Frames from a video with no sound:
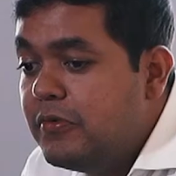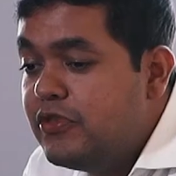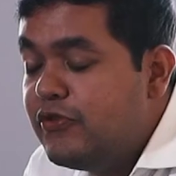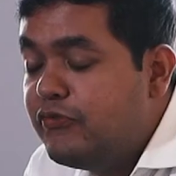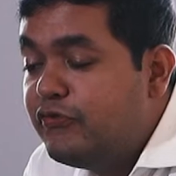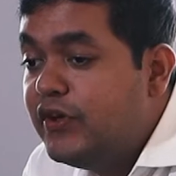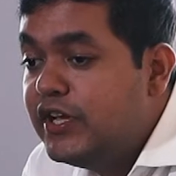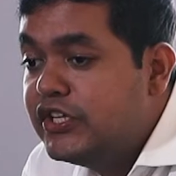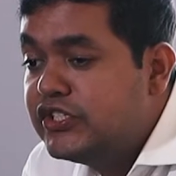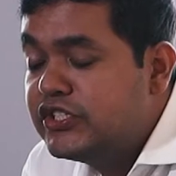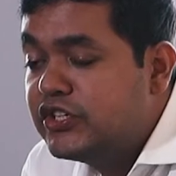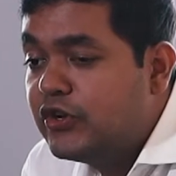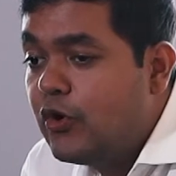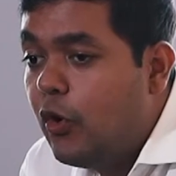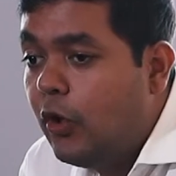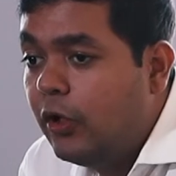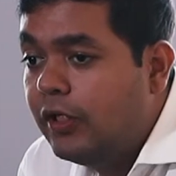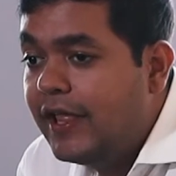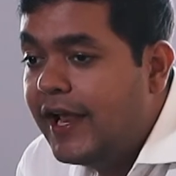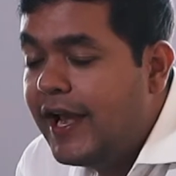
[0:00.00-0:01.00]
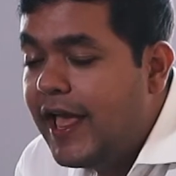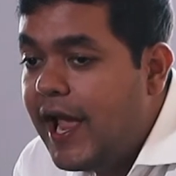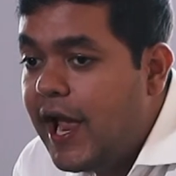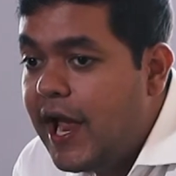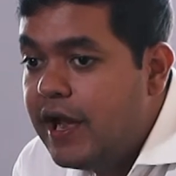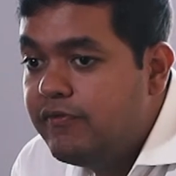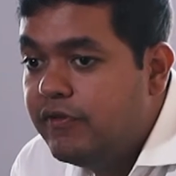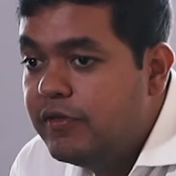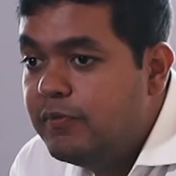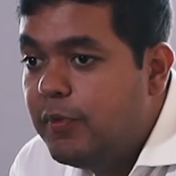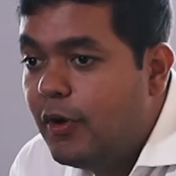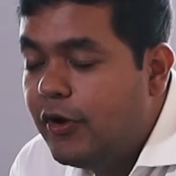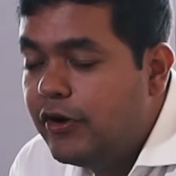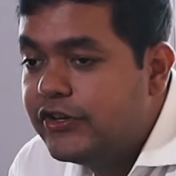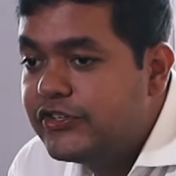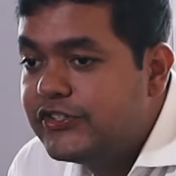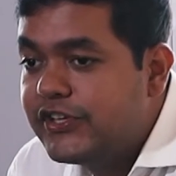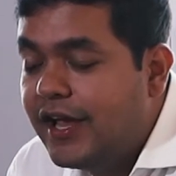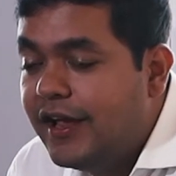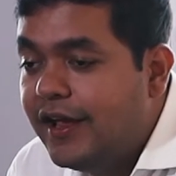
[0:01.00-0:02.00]
The first call that I had with
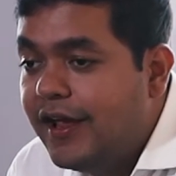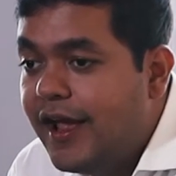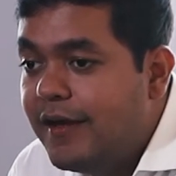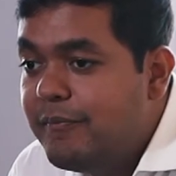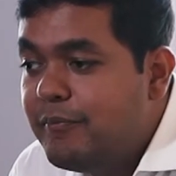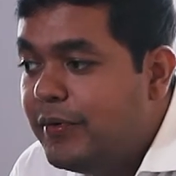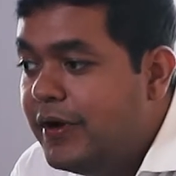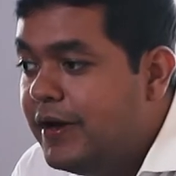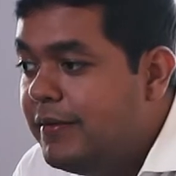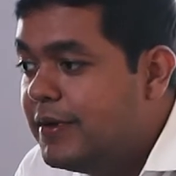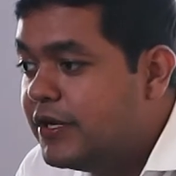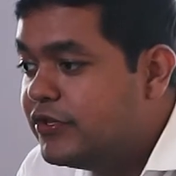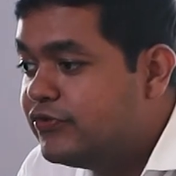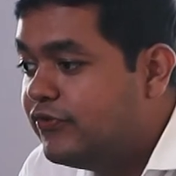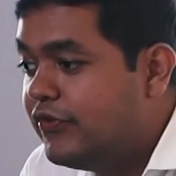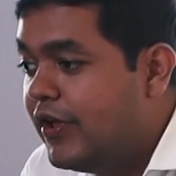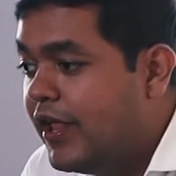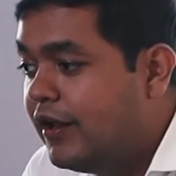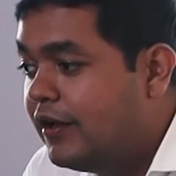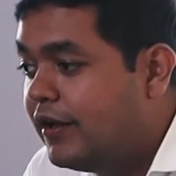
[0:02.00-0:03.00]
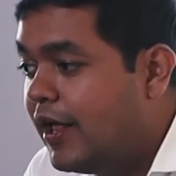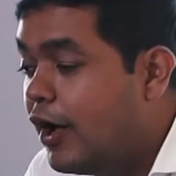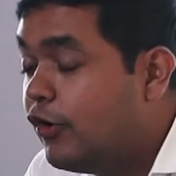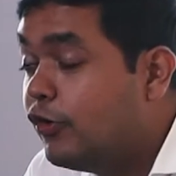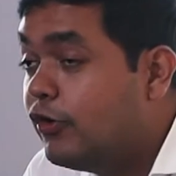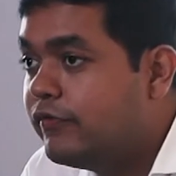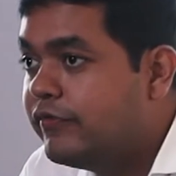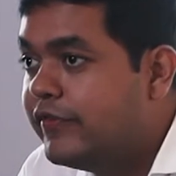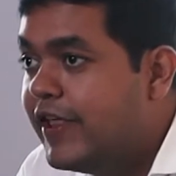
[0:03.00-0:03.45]
Boris, I pretty much felt out of